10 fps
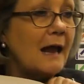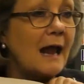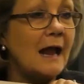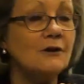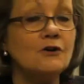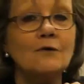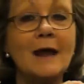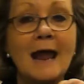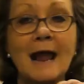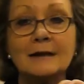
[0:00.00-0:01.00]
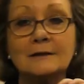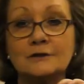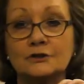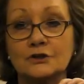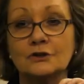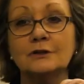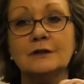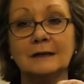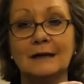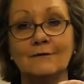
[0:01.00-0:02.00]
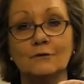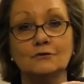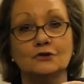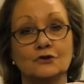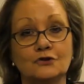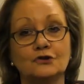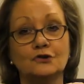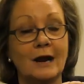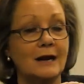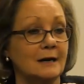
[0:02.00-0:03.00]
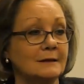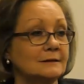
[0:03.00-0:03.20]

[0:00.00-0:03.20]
and you hand it to the level 2 trainer.